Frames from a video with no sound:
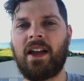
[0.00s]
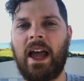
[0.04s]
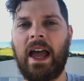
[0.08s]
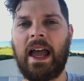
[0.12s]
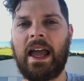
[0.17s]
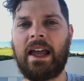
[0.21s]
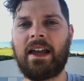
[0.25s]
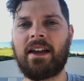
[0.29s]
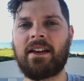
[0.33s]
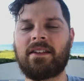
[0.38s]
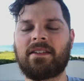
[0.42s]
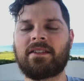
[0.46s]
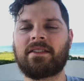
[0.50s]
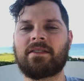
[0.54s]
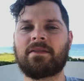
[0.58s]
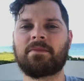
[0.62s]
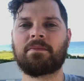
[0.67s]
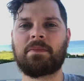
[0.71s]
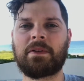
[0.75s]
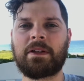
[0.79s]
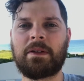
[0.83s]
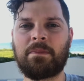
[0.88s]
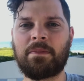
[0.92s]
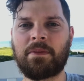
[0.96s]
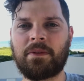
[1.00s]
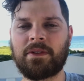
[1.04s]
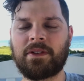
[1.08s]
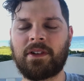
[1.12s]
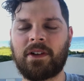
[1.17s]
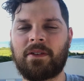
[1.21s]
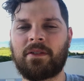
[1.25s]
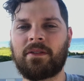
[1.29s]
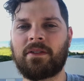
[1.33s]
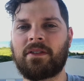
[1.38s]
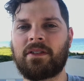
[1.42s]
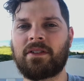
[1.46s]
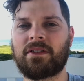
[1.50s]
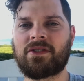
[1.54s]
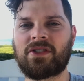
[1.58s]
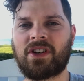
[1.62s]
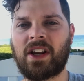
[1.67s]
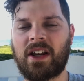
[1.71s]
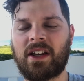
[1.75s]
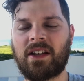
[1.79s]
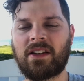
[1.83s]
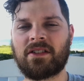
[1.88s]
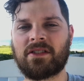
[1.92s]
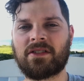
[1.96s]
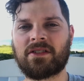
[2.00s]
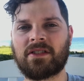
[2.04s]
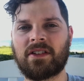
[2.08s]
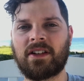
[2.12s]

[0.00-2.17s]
And people don't change